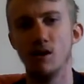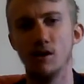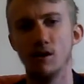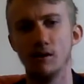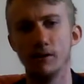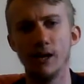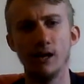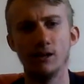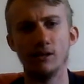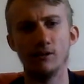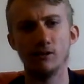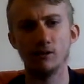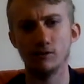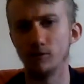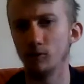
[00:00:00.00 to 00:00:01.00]
I'm getting
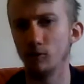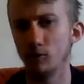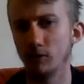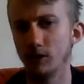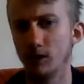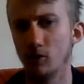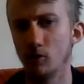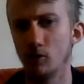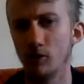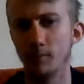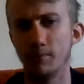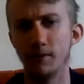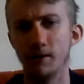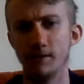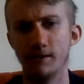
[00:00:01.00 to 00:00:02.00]
into non-league quite a
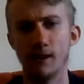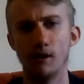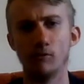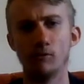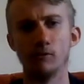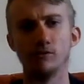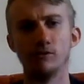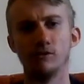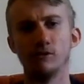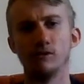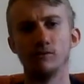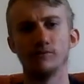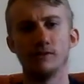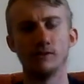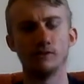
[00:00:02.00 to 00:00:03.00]
bit now, and
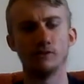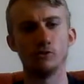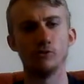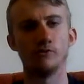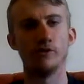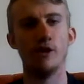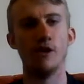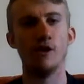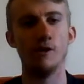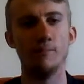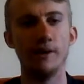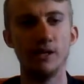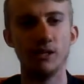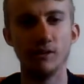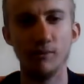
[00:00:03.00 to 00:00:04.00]
they sort of
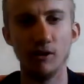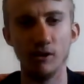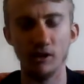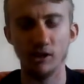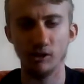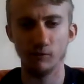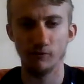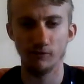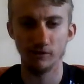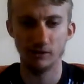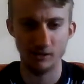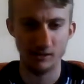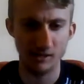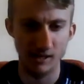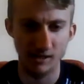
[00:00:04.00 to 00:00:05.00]
epitomise what the
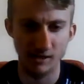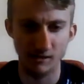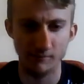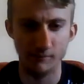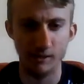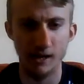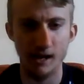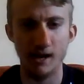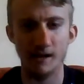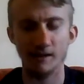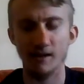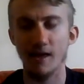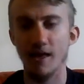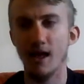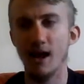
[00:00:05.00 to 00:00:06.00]
success can be had
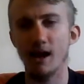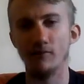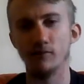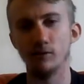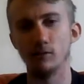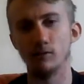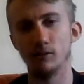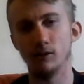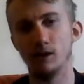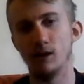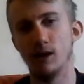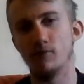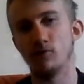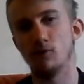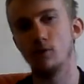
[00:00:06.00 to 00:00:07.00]
at the non-league
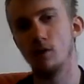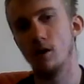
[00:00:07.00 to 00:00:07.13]
level.